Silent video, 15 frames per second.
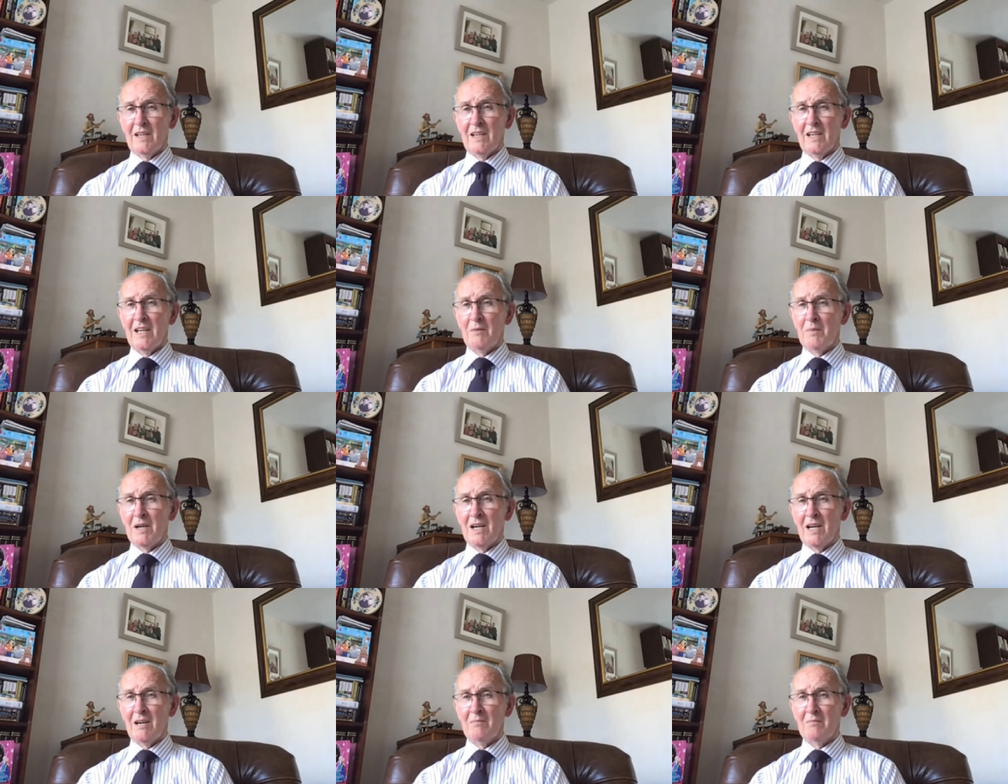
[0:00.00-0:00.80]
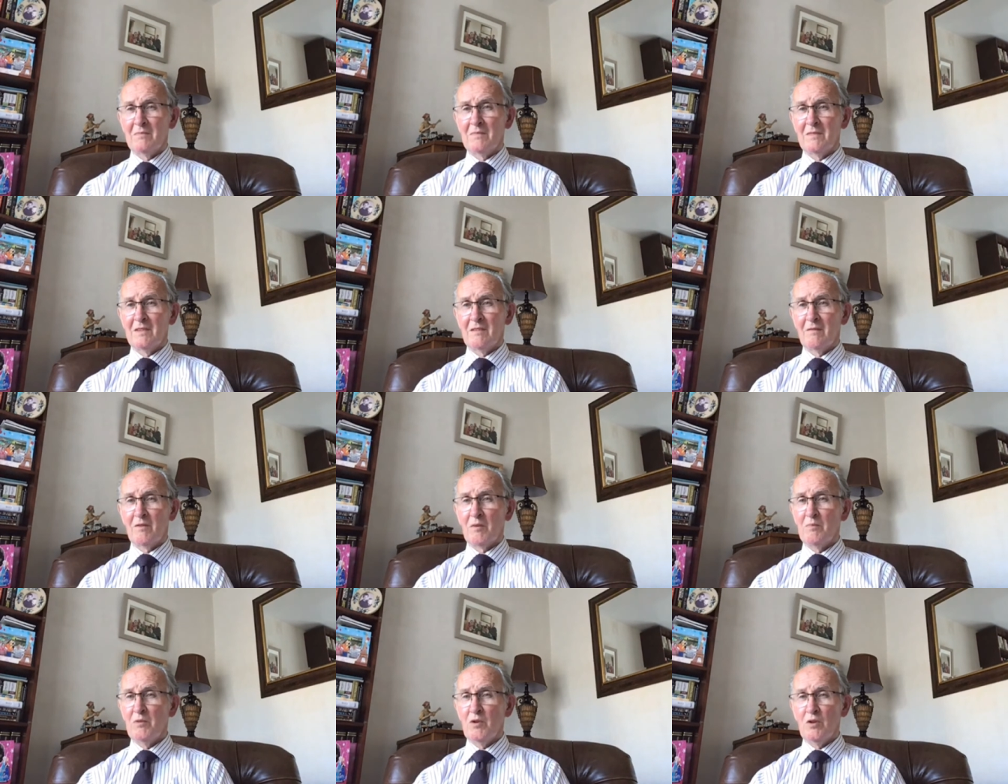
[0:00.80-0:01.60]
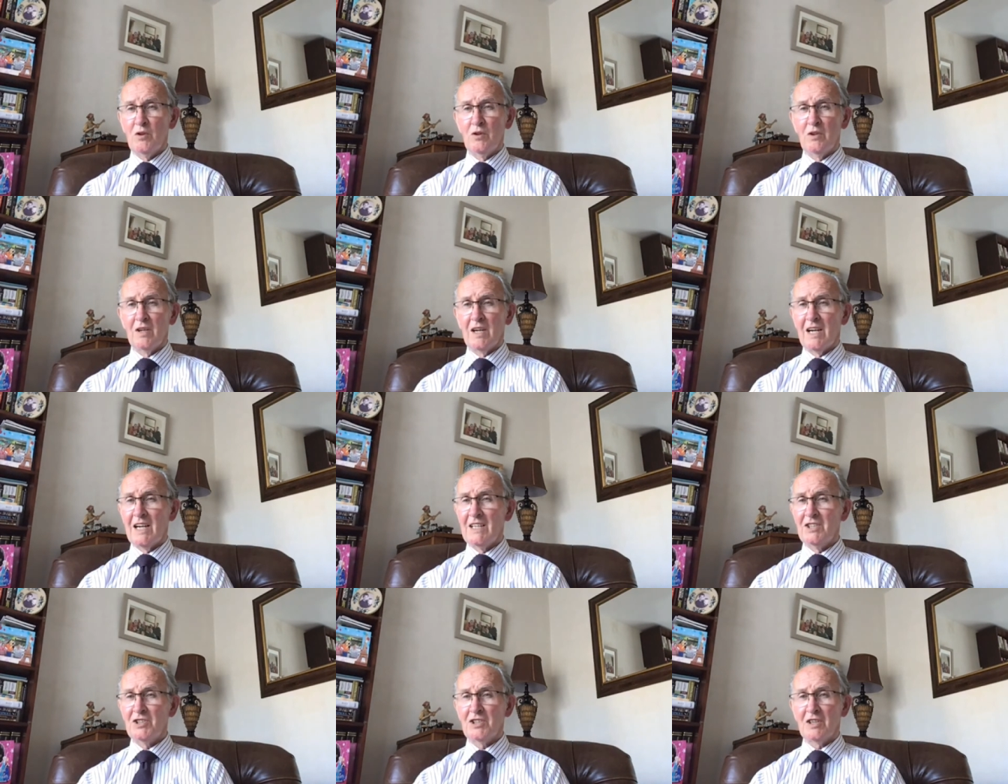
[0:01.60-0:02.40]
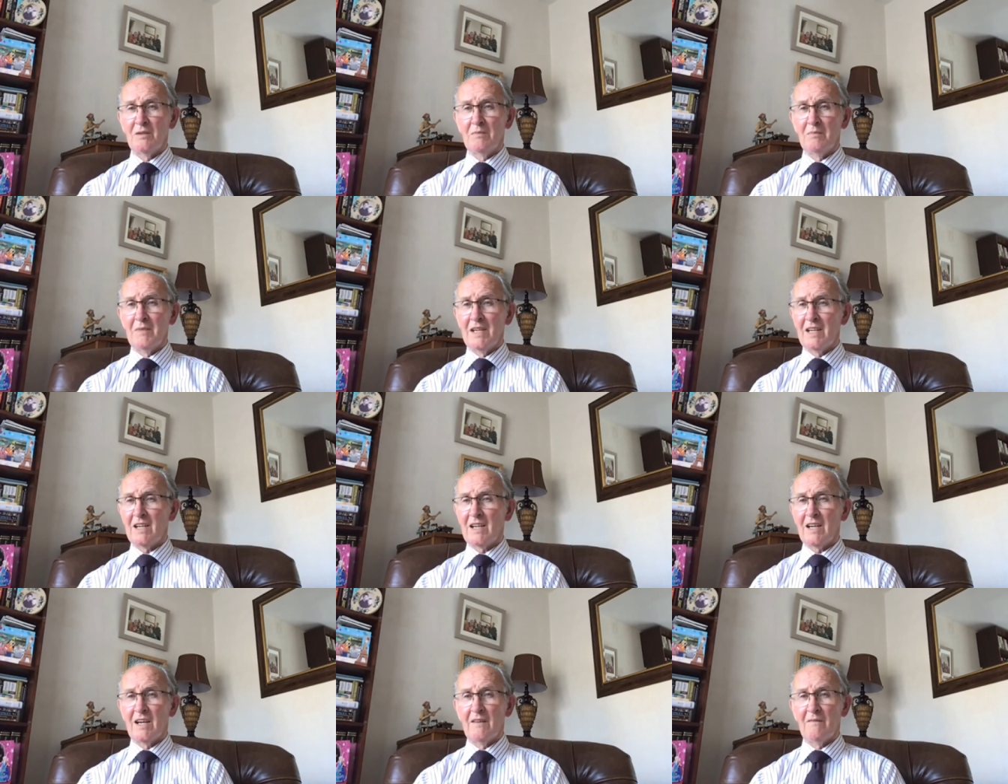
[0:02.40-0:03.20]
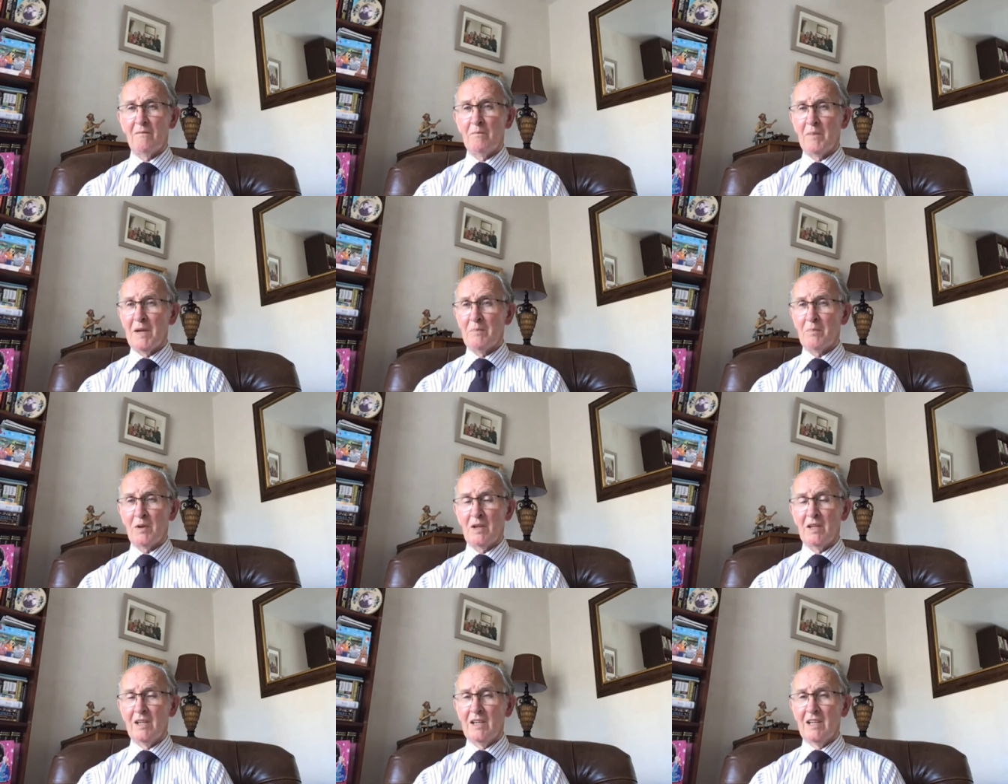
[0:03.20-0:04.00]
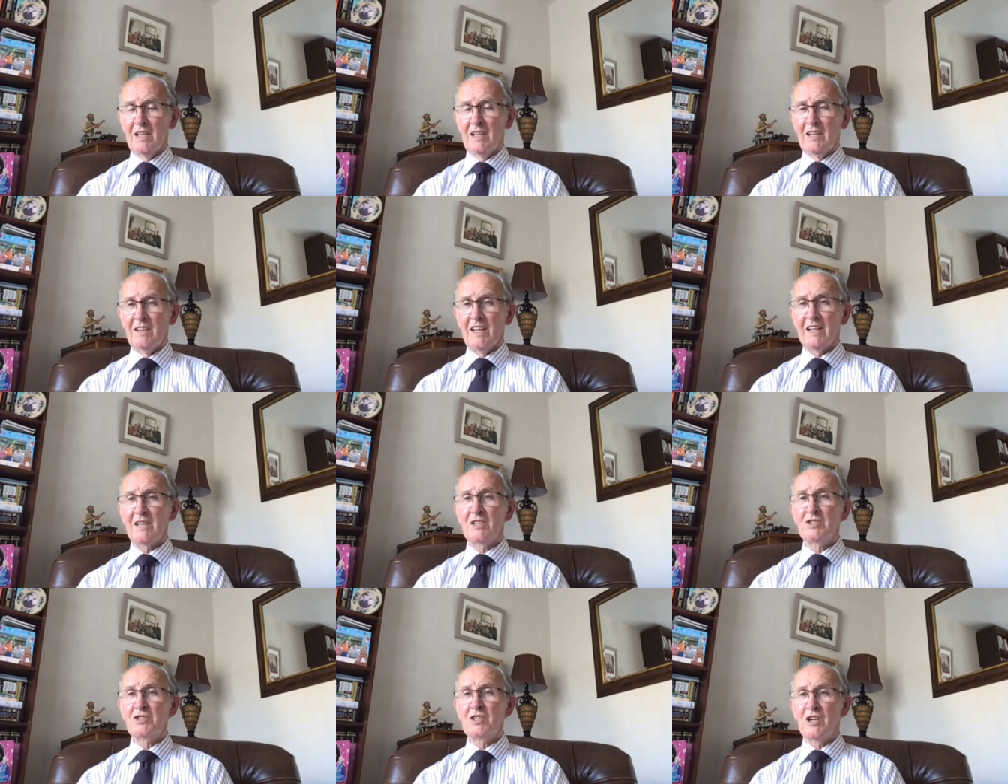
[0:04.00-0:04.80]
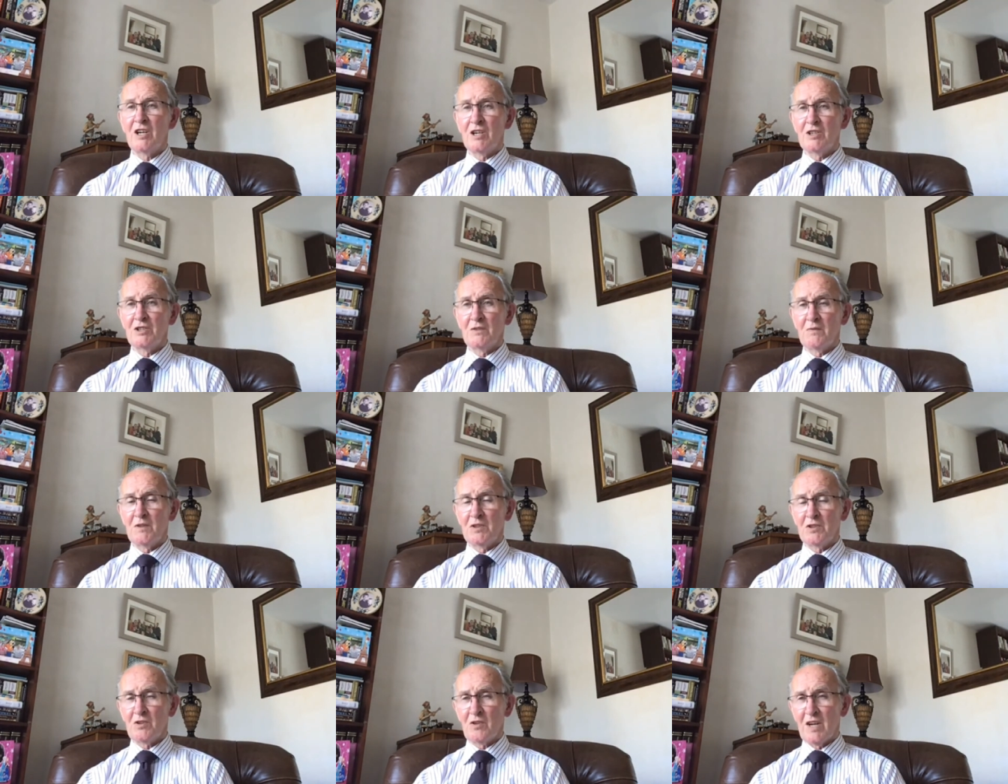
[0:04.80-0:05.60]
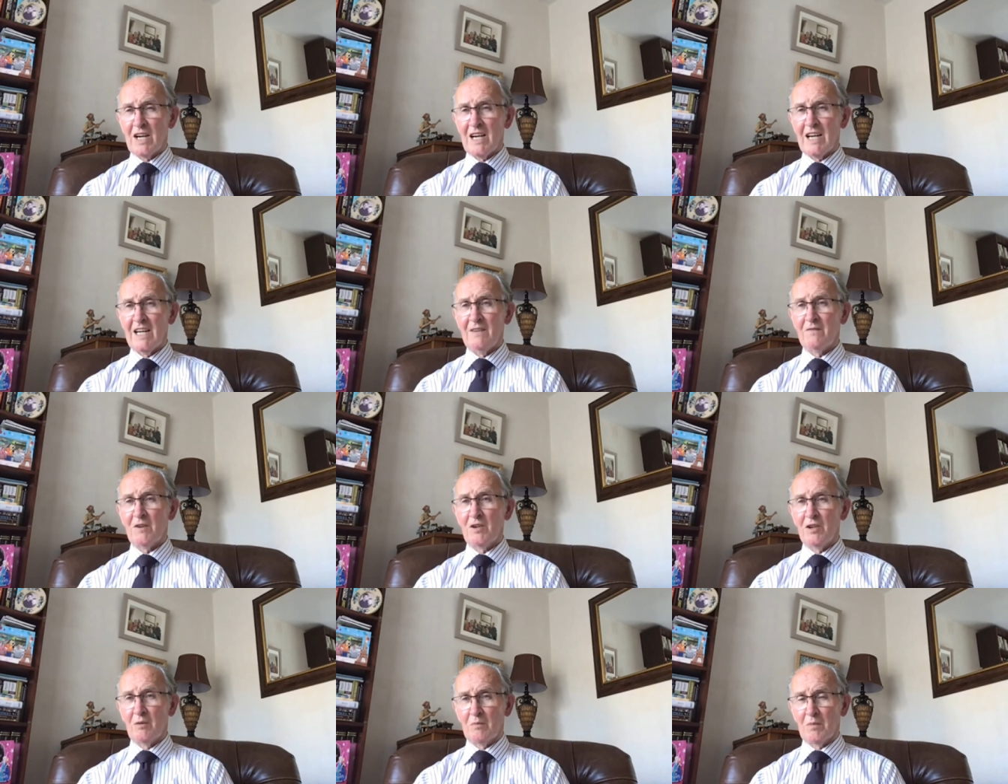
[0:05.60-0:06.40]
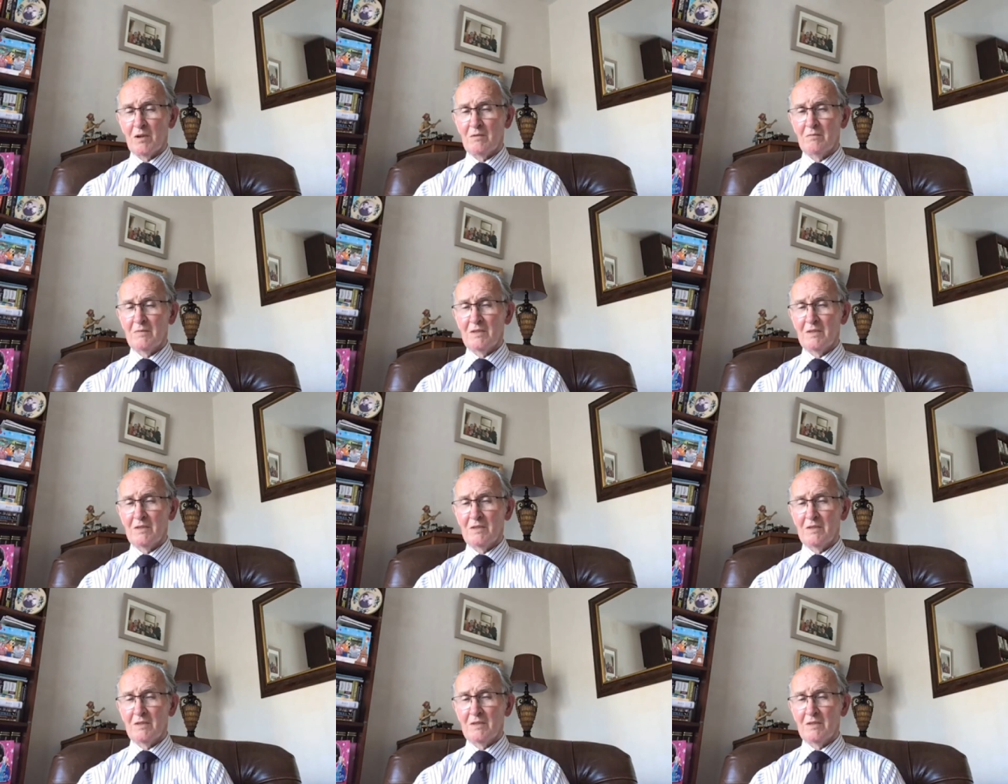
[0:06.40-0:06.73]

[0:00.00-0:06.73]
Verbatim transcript: Abraham, from you I shall make a people like the stars of the sky for number.